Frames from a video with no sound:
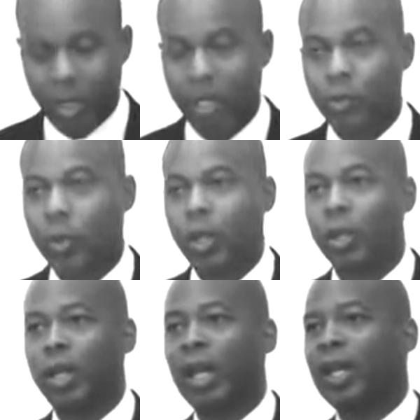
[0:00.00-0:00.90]
Next, we're going to
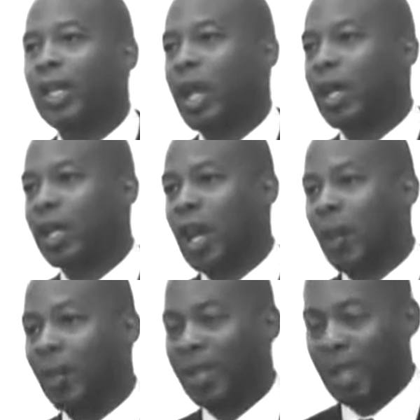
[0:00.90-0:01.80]
look at the
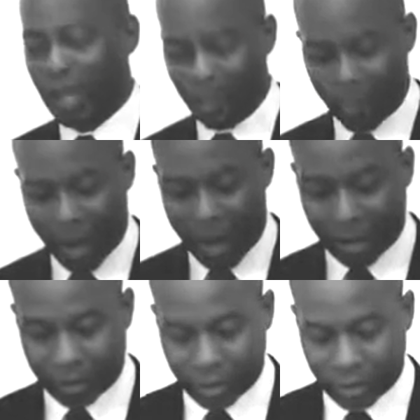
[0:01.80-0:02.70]
economic
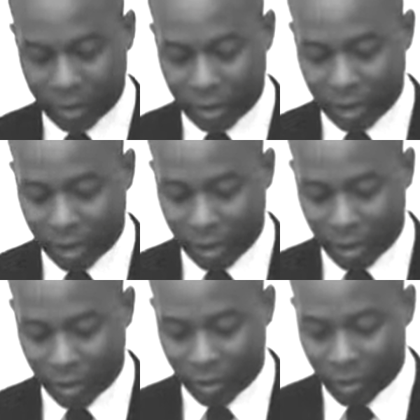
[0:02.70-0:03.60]
impact. And
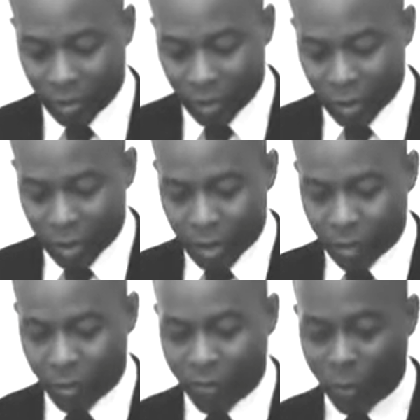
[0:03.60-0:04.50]

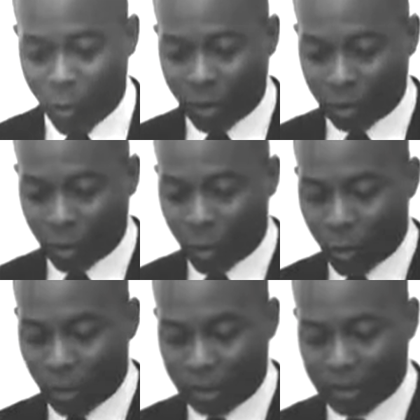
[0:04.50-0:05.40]
Reverend Walter
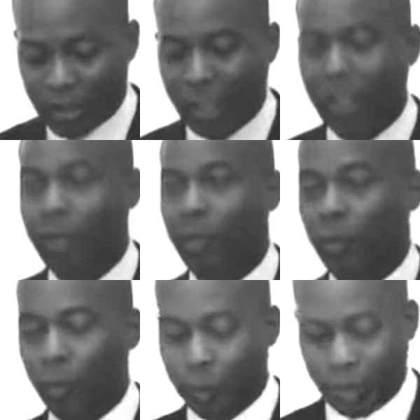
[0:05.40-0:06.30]
Hoye II
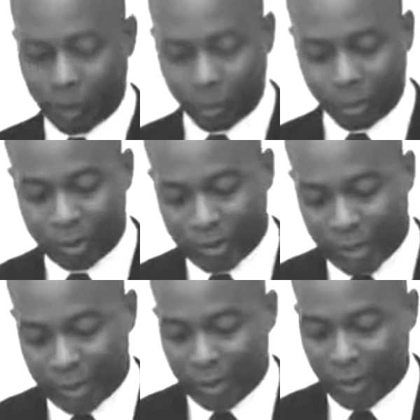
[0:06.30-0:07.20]
will be
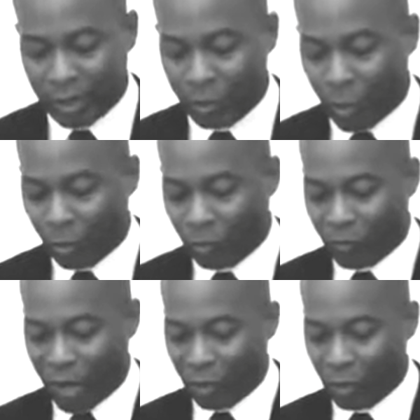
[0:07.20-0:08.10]
presenting. He's both
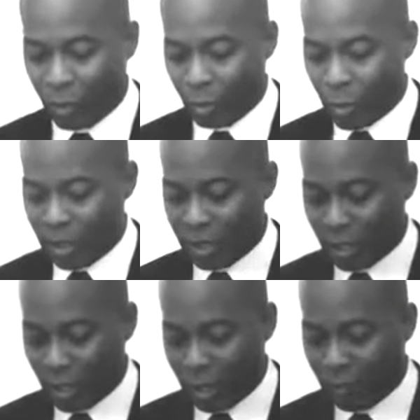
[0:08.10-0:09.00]
founder and
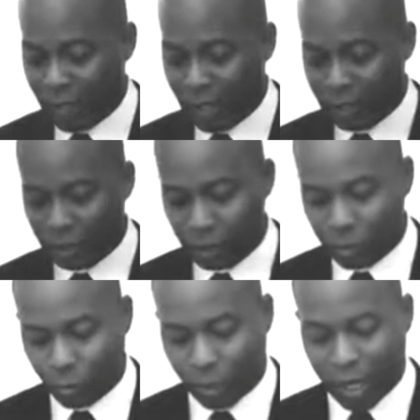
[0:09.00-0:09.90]
president of the
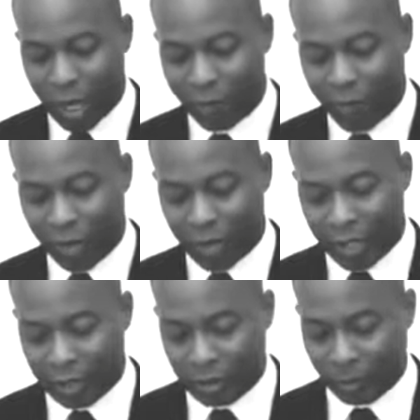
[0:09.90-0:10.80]
Issues4Life
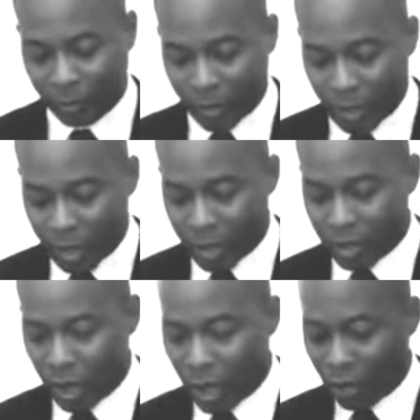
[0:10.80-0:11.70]
Foundation.
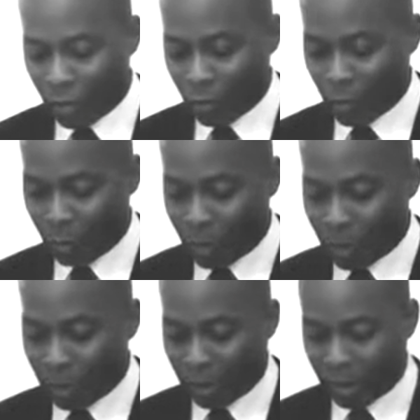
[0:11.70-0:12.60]
He's author of the
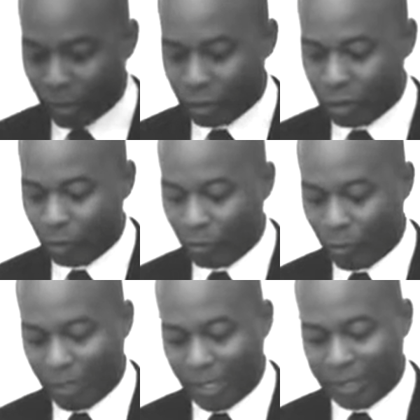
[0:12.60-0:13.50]
book Leadership
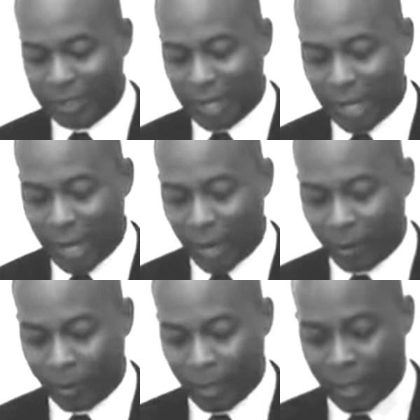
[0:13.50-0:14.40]
from the Inside
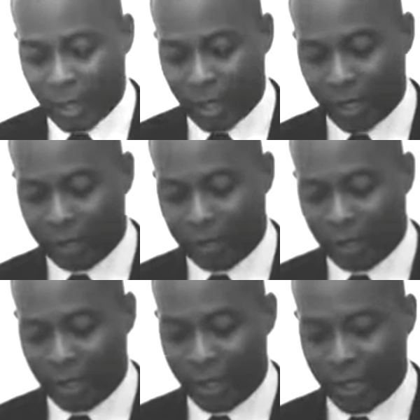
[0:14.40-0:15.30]
Out, and is
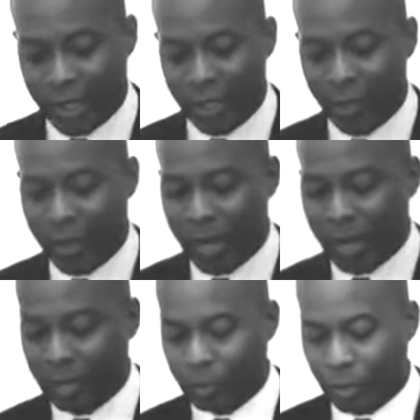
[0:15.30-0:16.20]
in
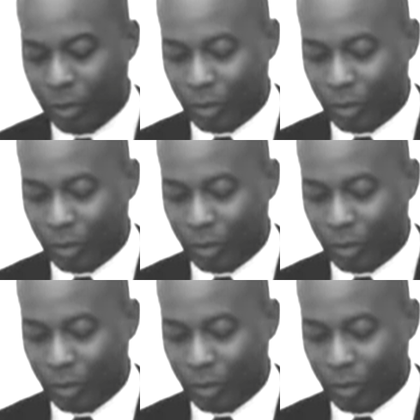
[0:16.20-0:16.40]
demand as